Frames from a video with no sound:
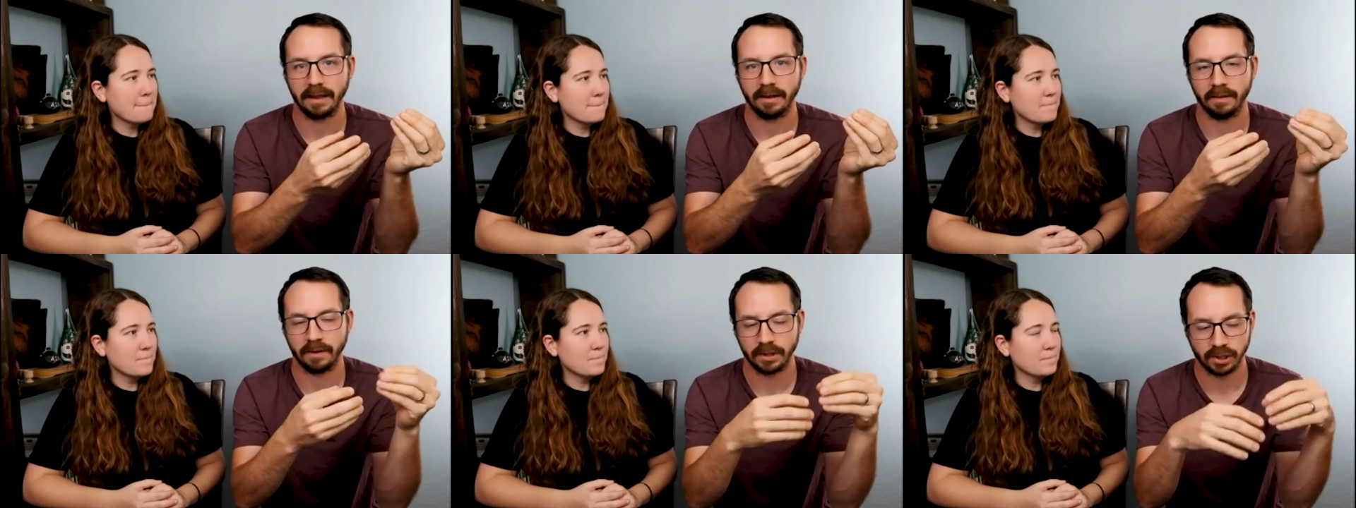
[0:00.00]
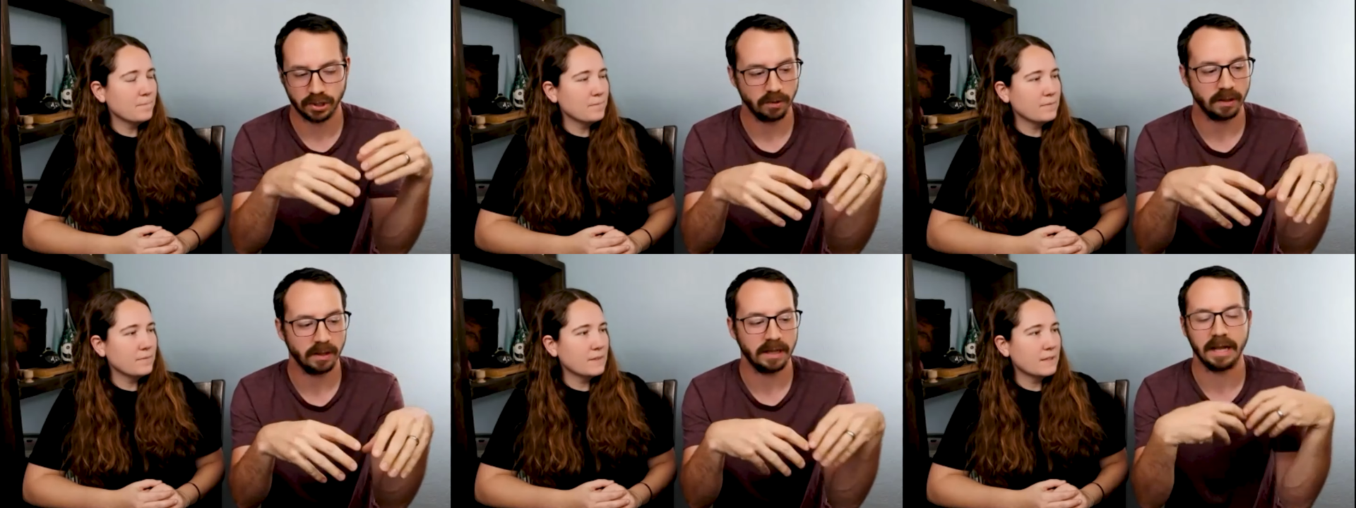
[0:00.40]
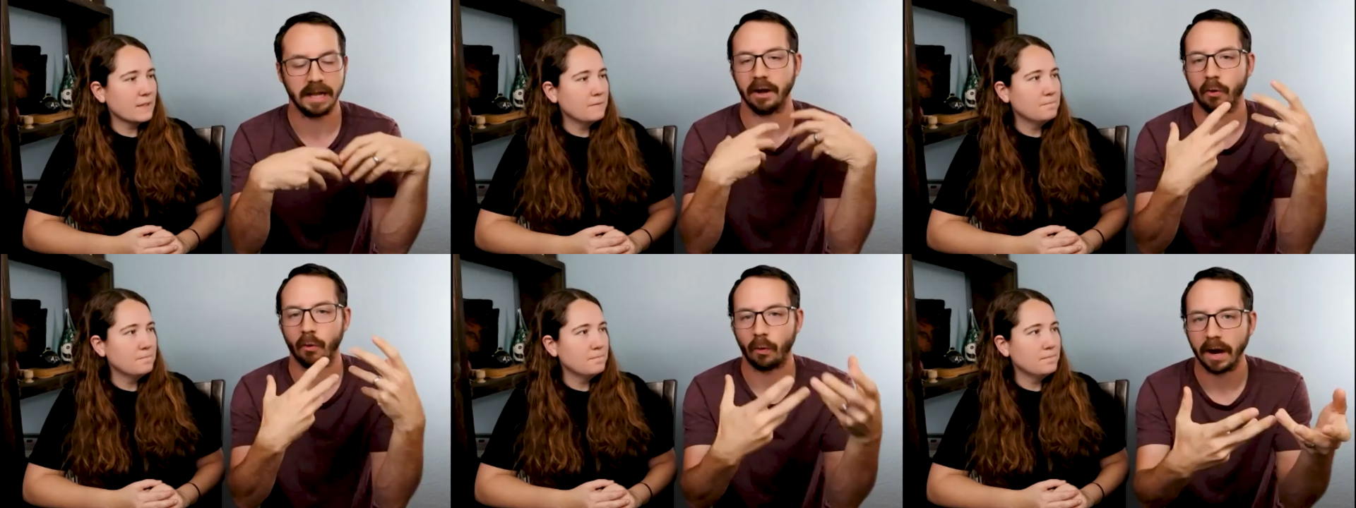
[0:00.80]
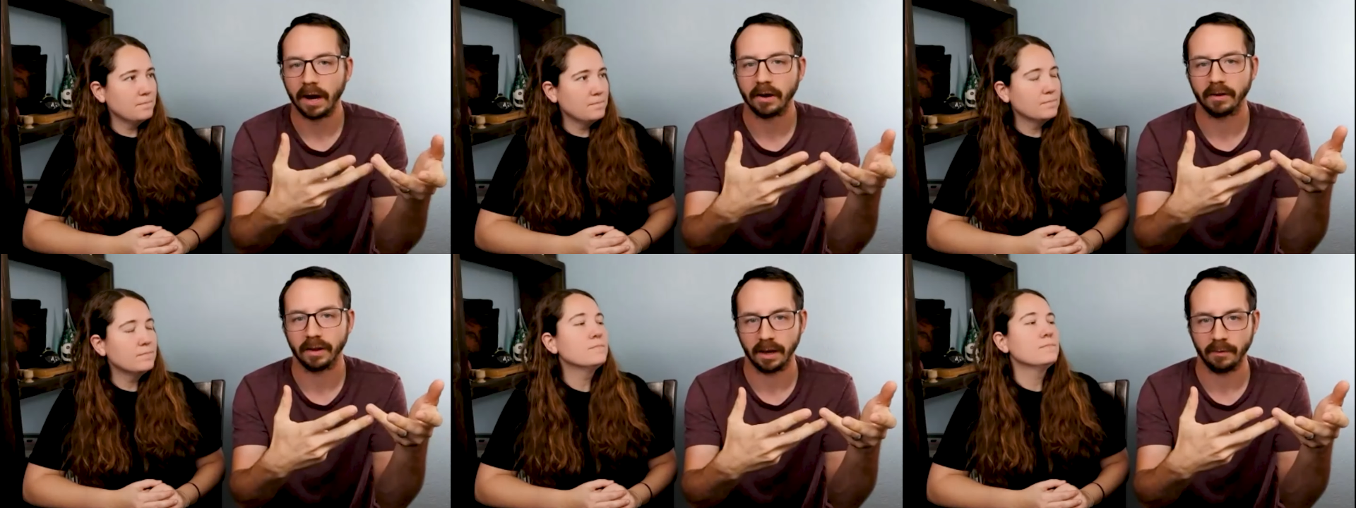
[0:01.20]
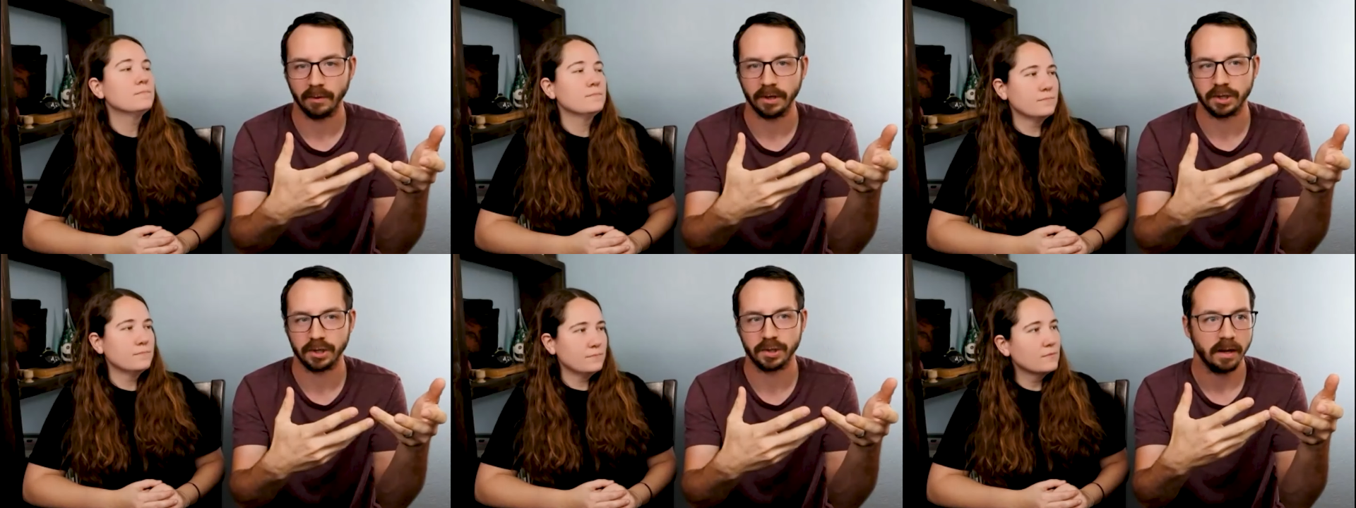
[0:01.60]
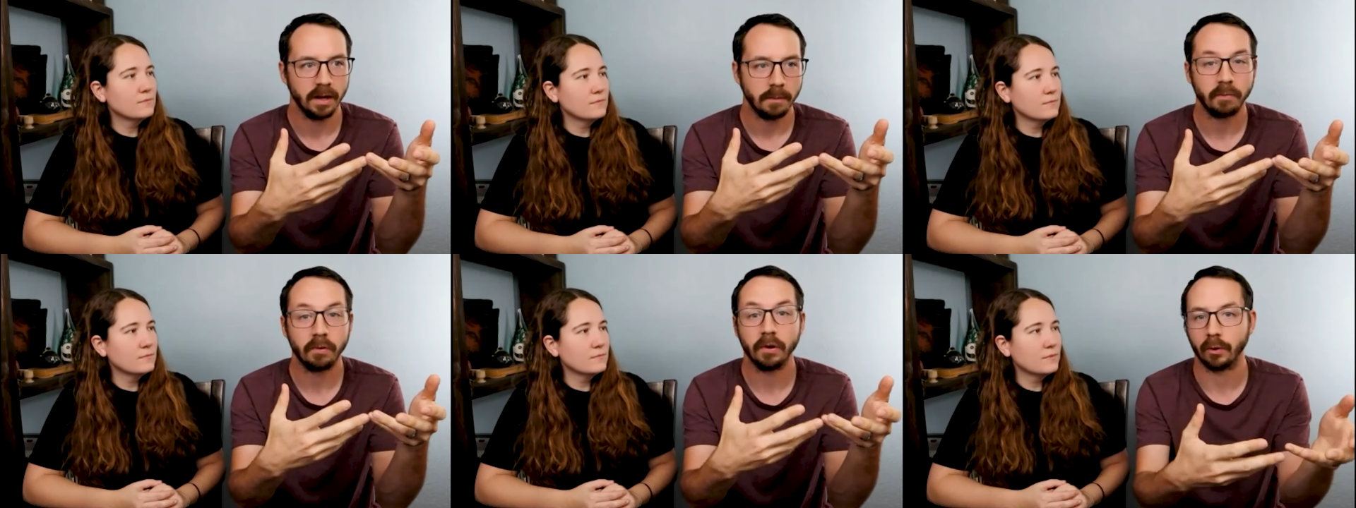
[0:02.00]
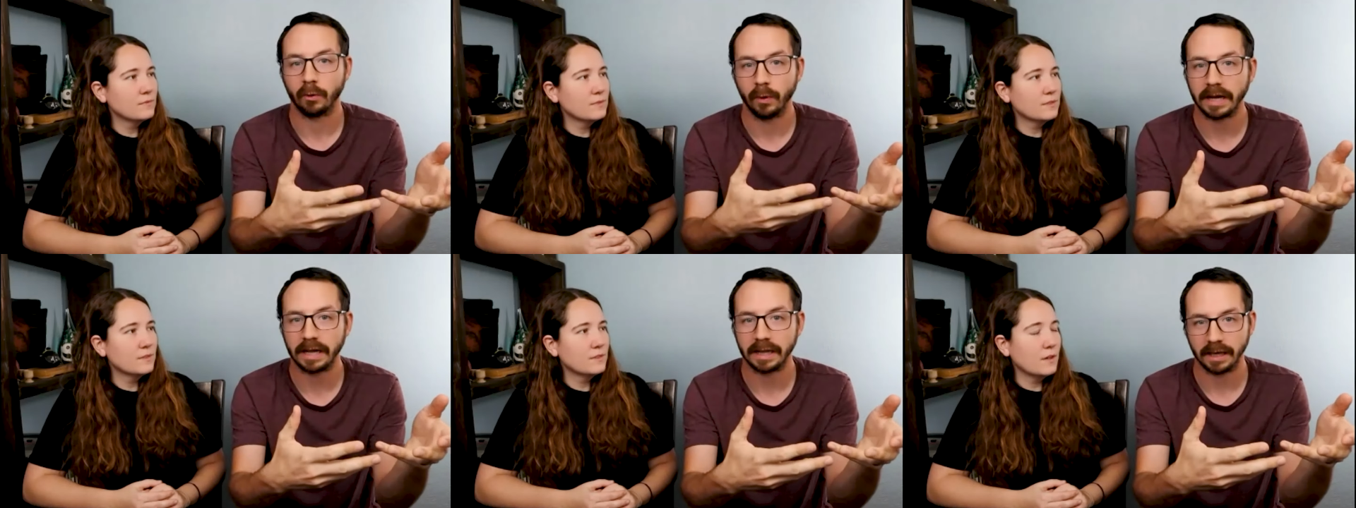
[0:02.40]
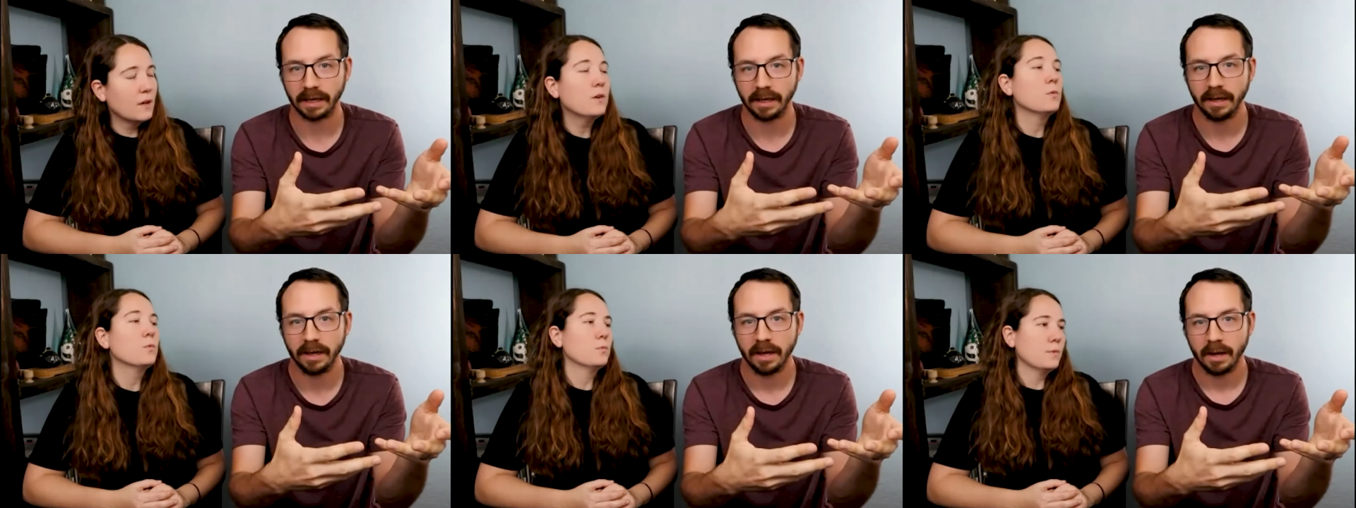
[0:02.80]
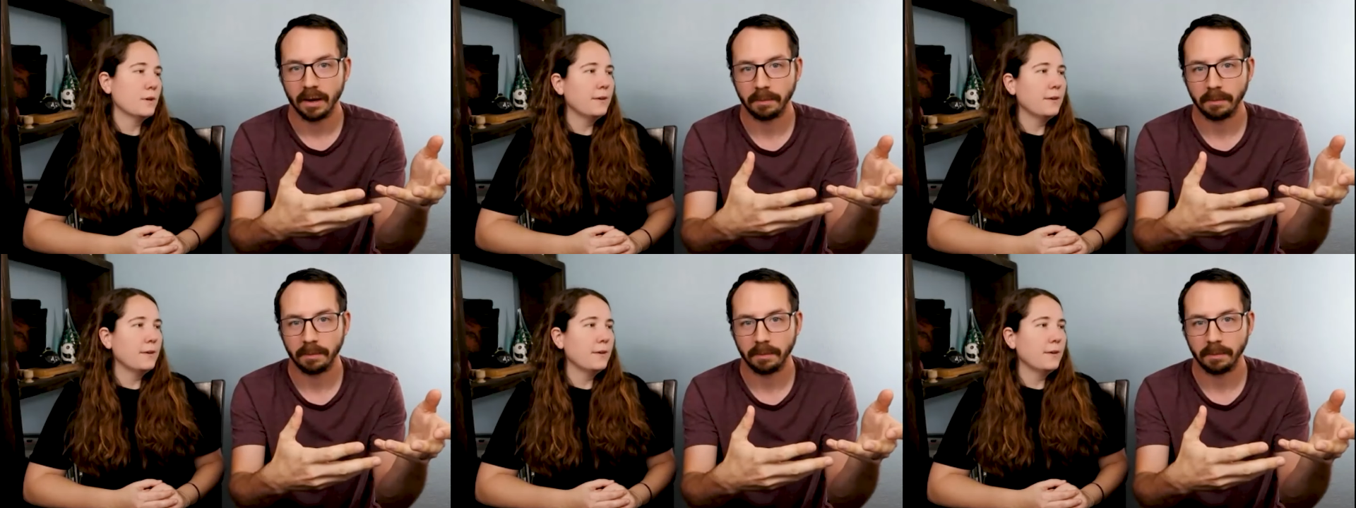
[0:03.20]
Speaker 1: certainly they acquire language pretty quickly right.